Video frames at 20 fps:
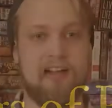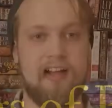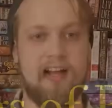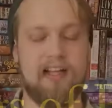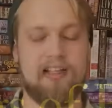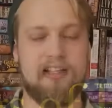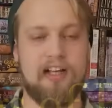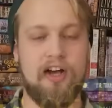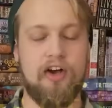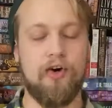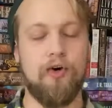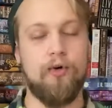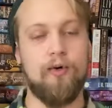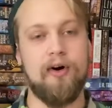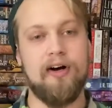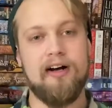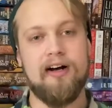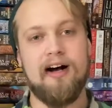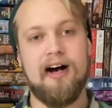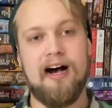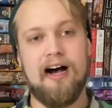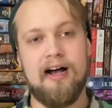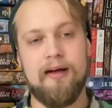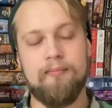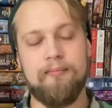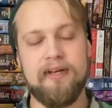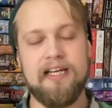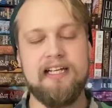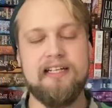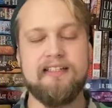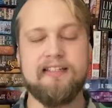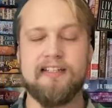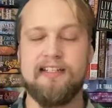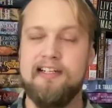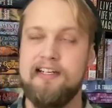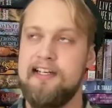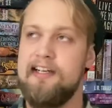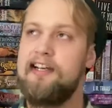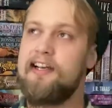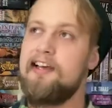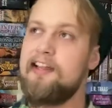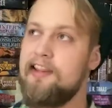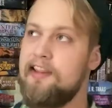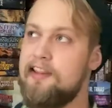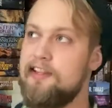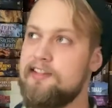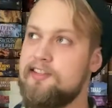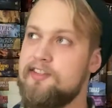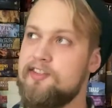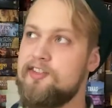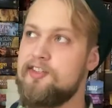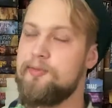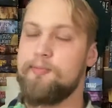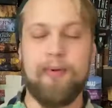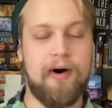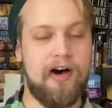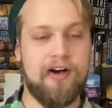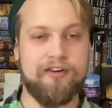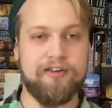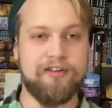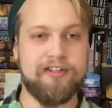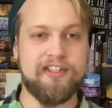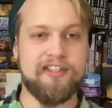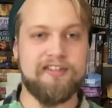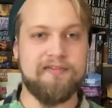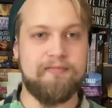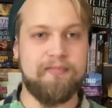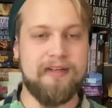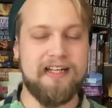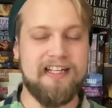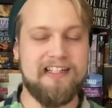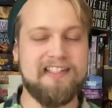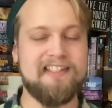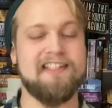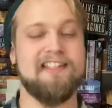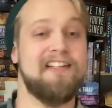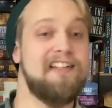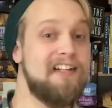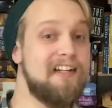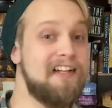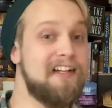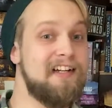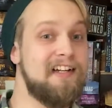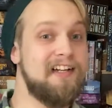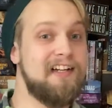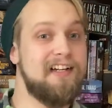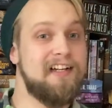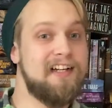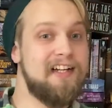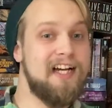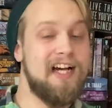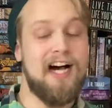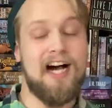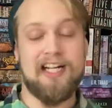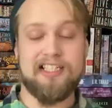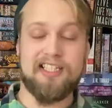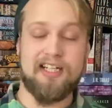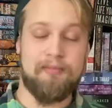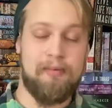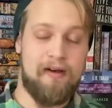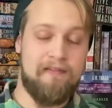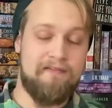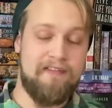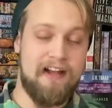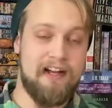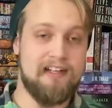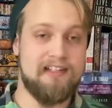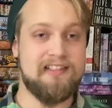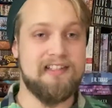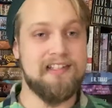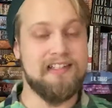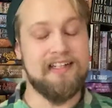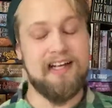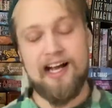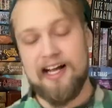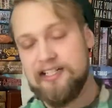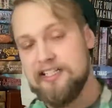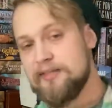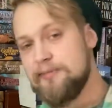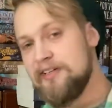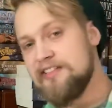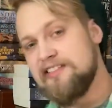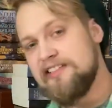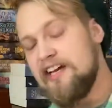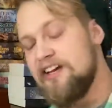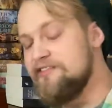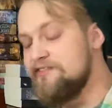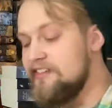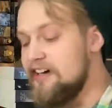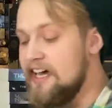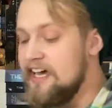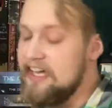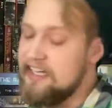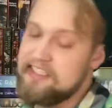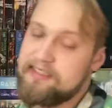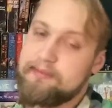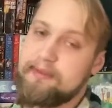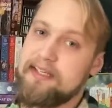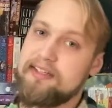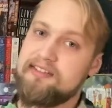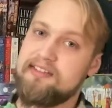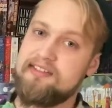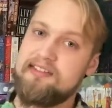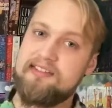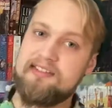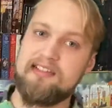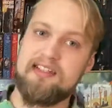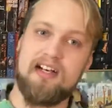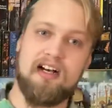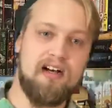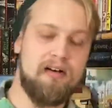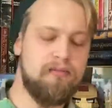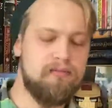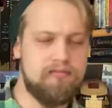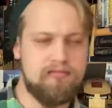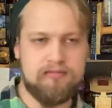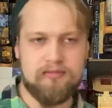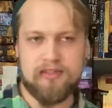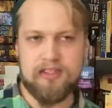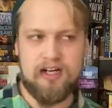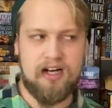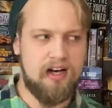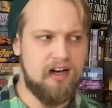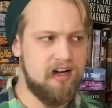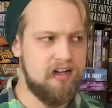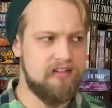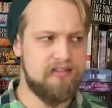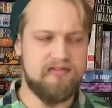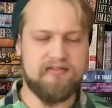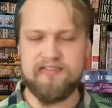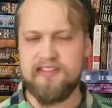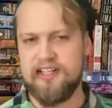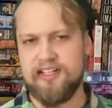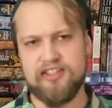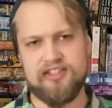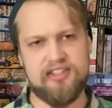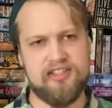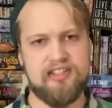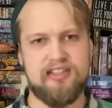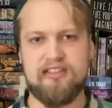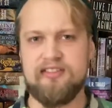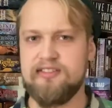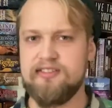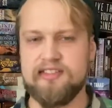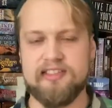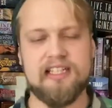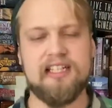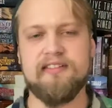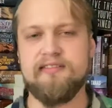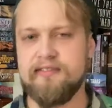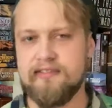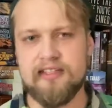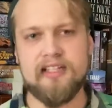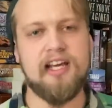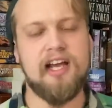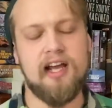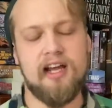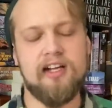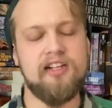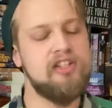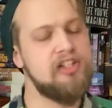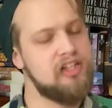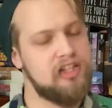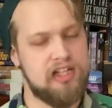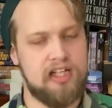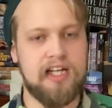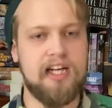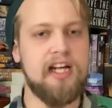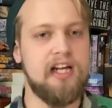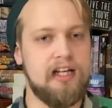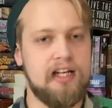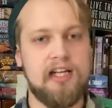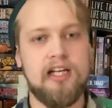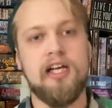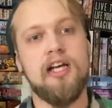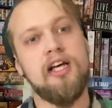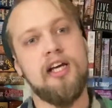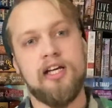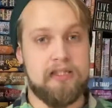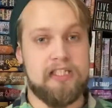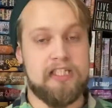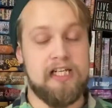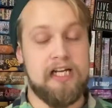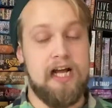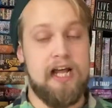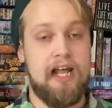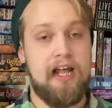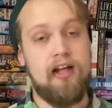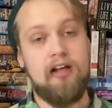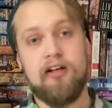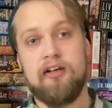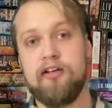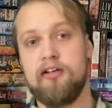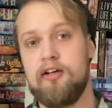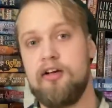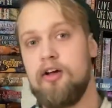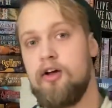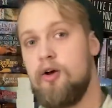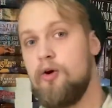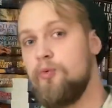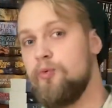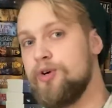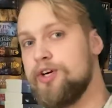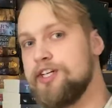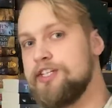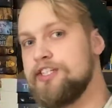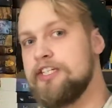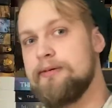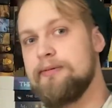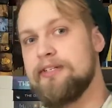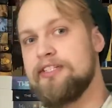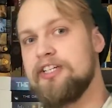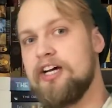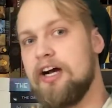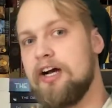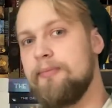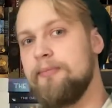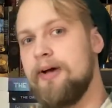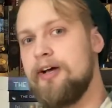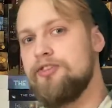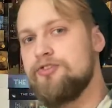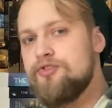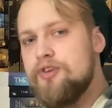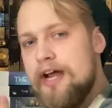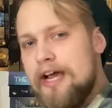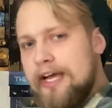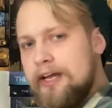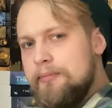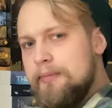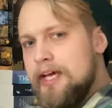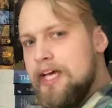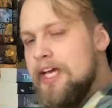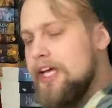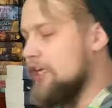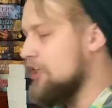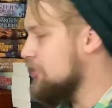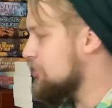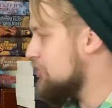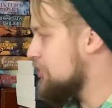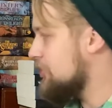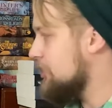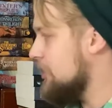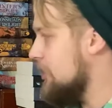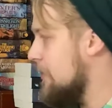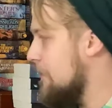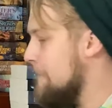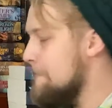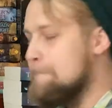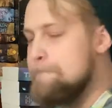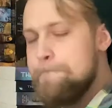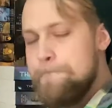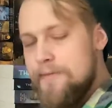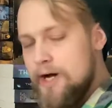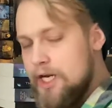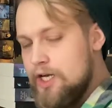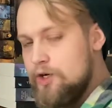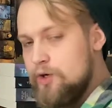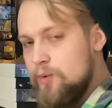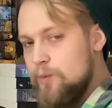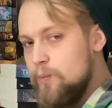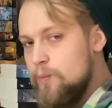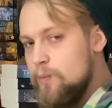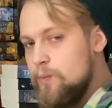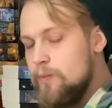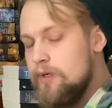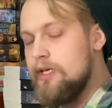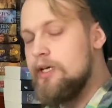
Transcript: Hello, I'm Pete. This is the Ponderings of Pete. I talk about fantasy. I talk about sci-fi. I talk about some non-fictional stuff occasionally. Today, we're going to be talking about Dragon Mage. Ba-doom.